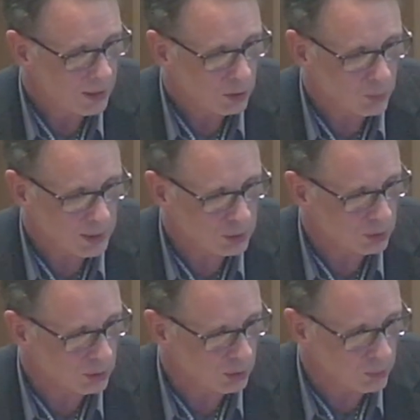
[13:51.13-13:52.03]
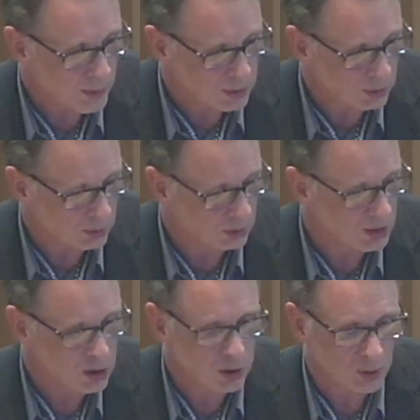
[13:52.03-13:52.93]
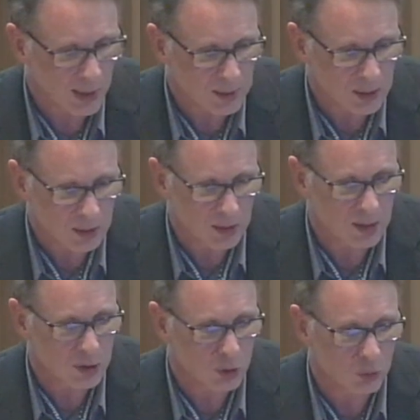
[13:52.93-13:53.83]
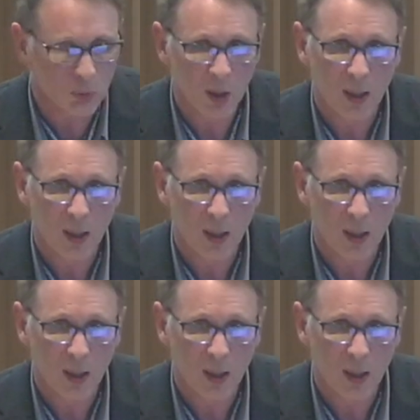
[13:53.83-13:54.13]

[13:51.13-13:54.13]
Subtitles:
What Ishioka did is to